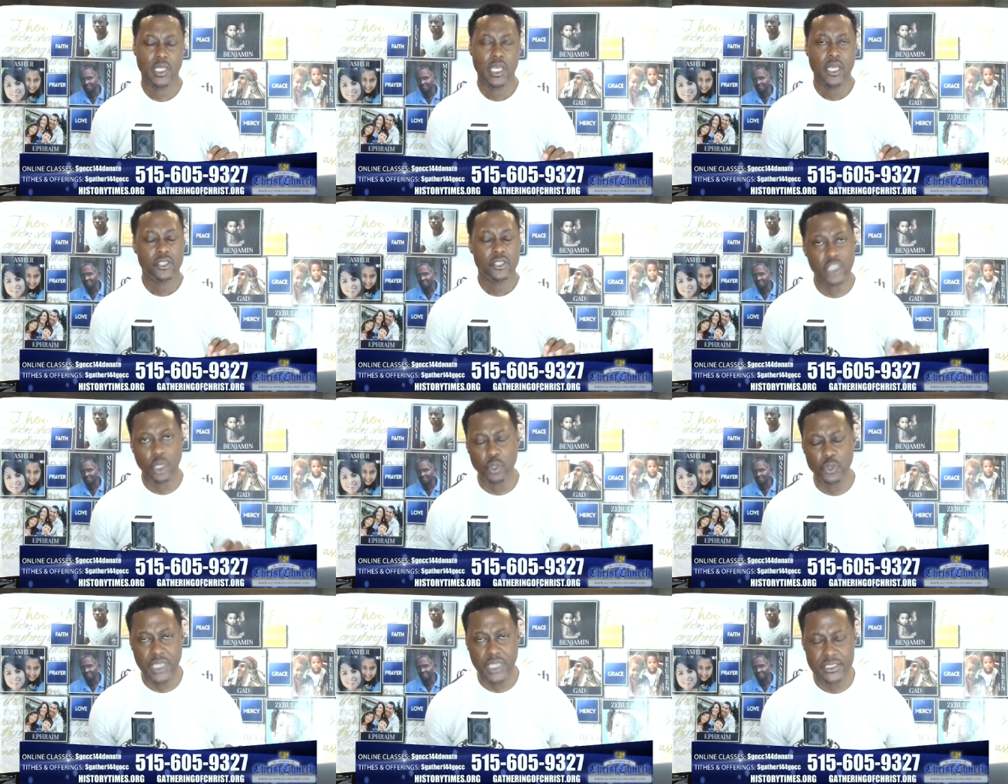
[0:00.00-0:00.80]
So
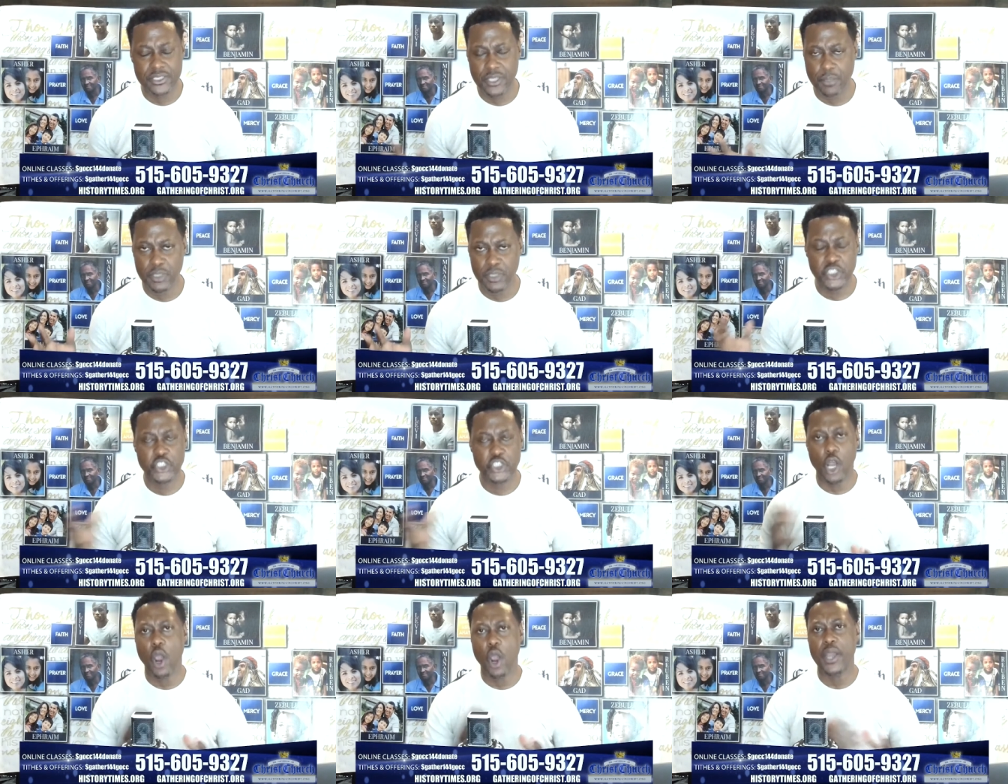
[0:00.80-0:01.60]
does the
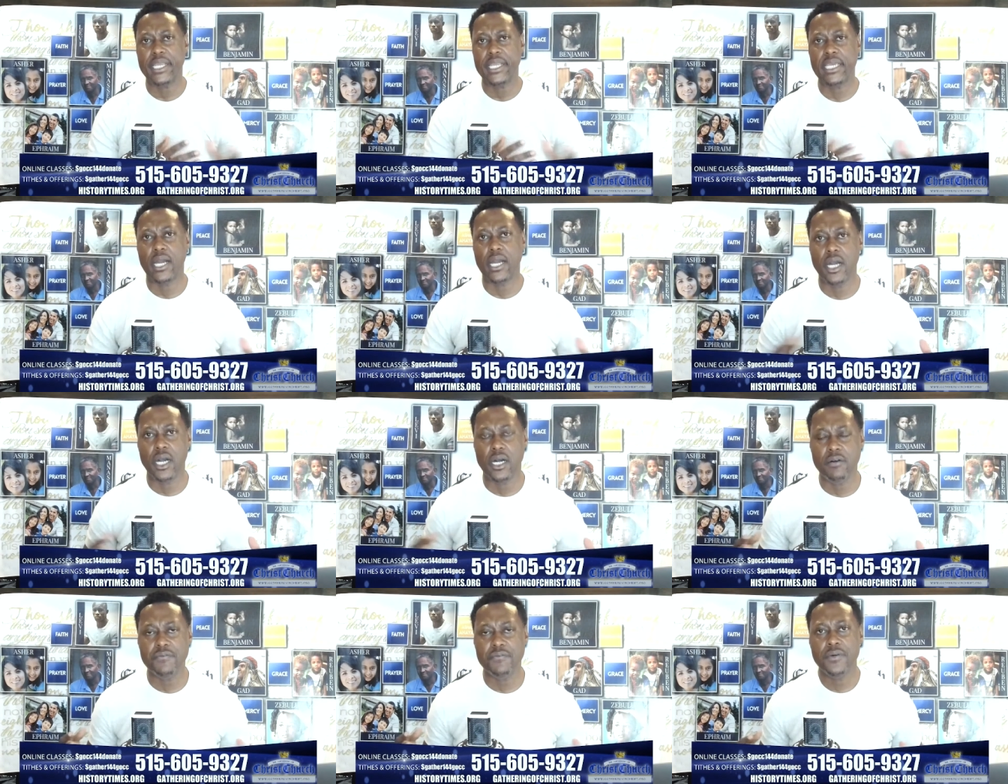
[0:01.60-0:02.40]
majority
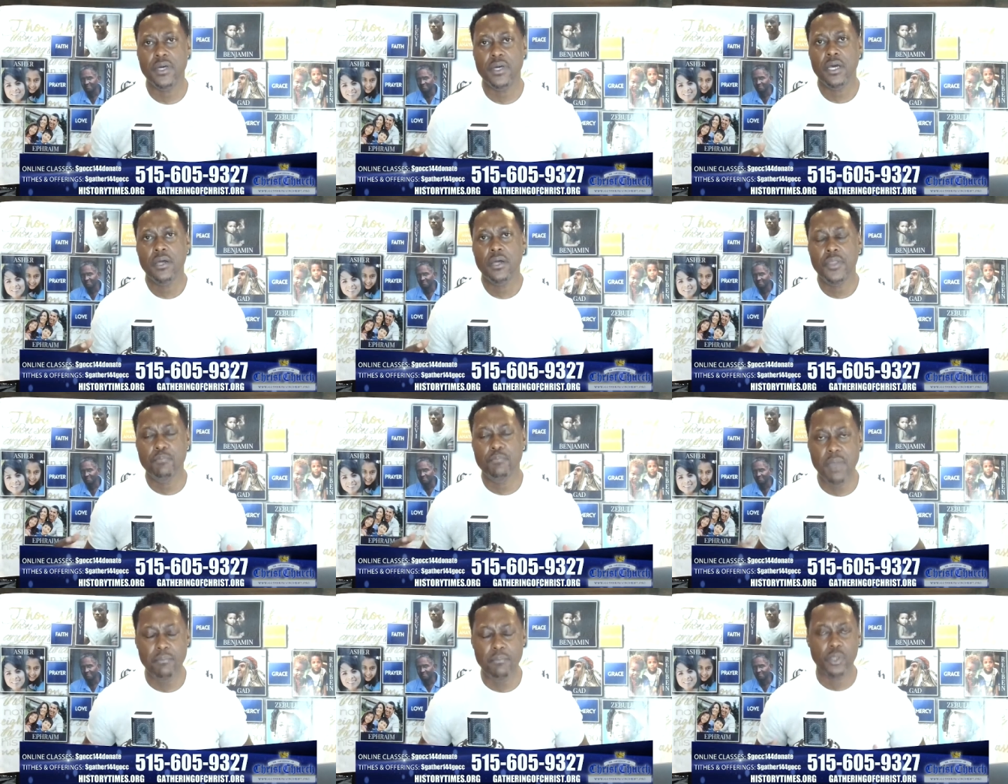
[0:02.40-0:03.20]
of the
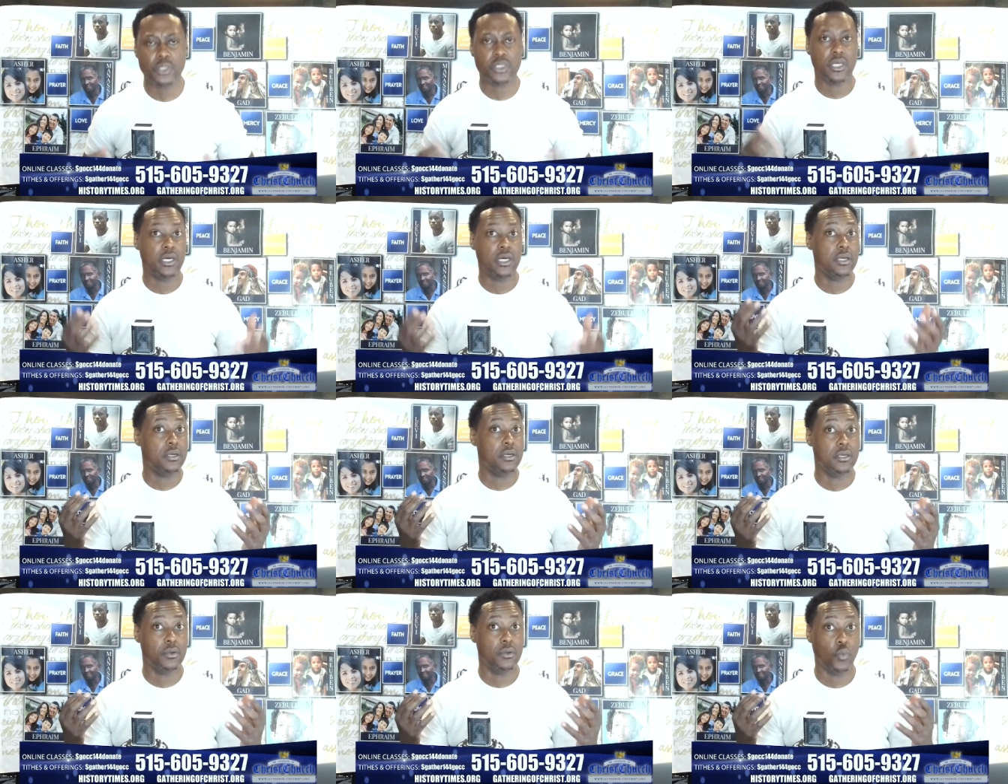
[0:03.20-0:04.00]
members
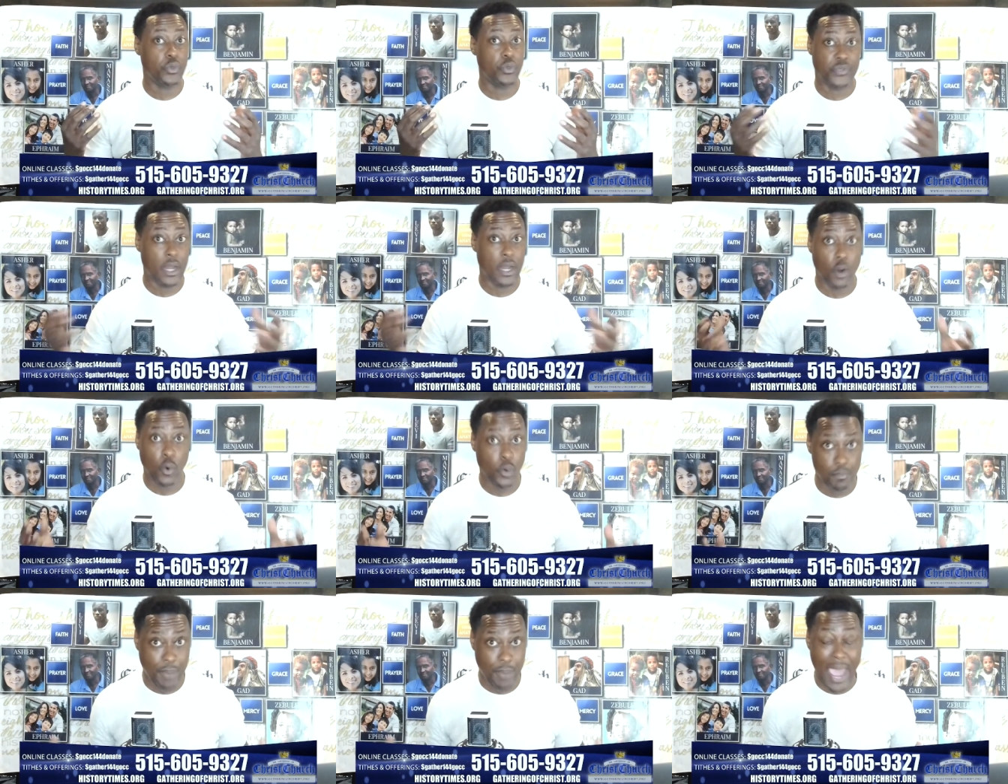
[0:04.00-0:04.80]
that are
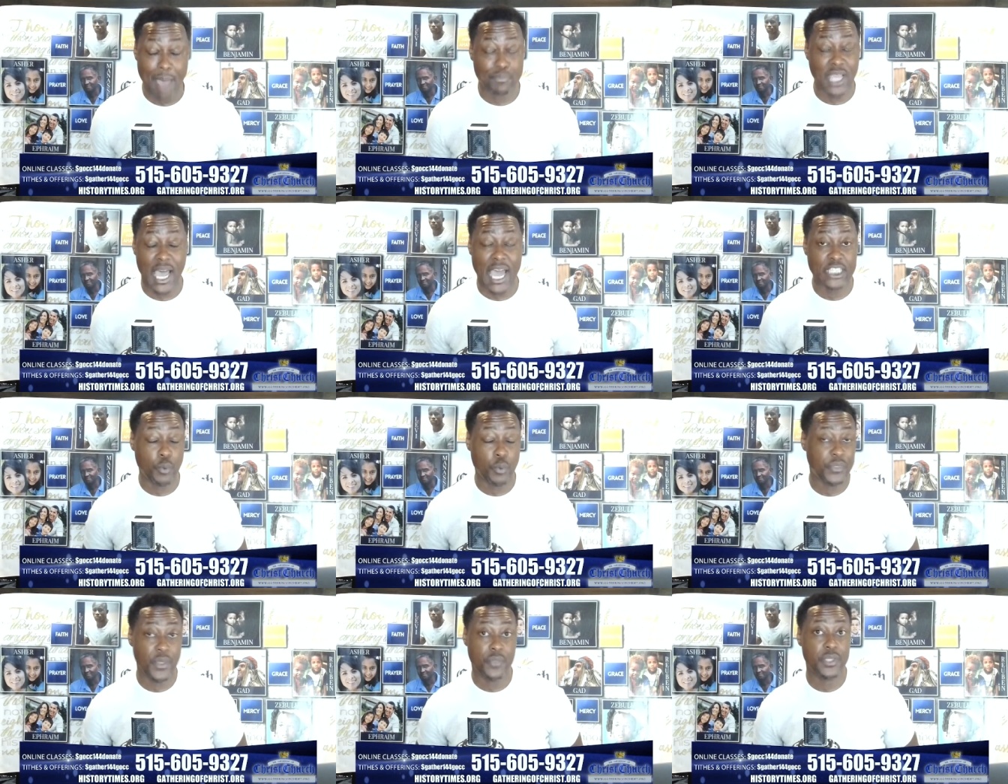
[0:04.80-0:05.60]
baptized
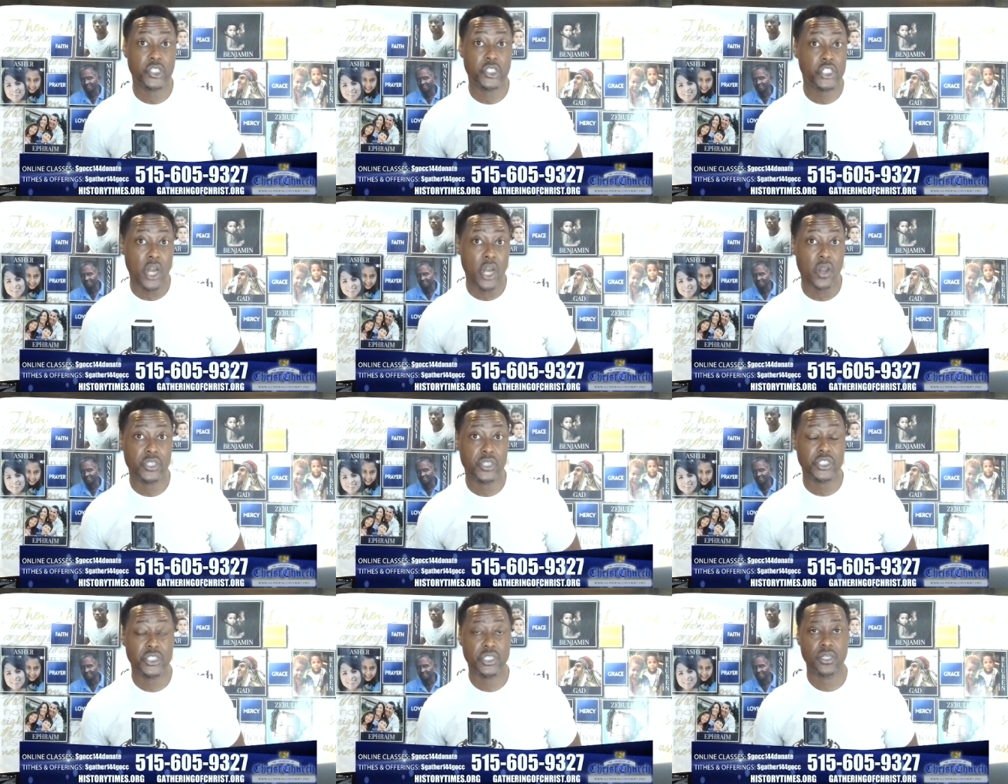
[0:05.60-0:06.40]
within this
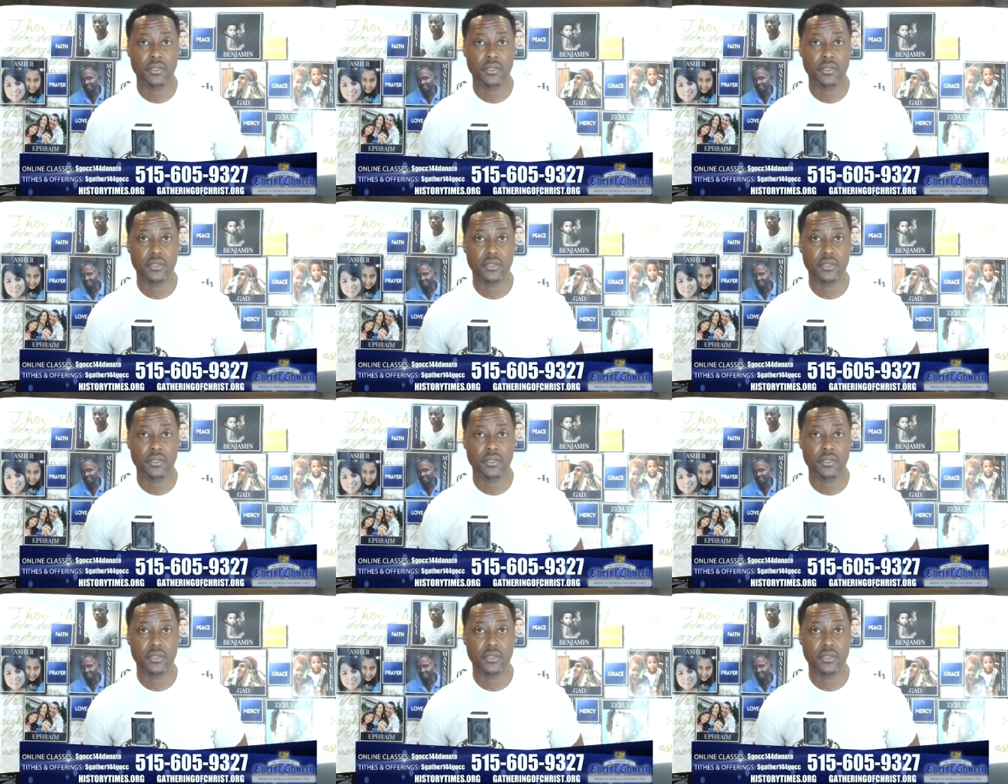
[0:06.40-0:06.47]
church.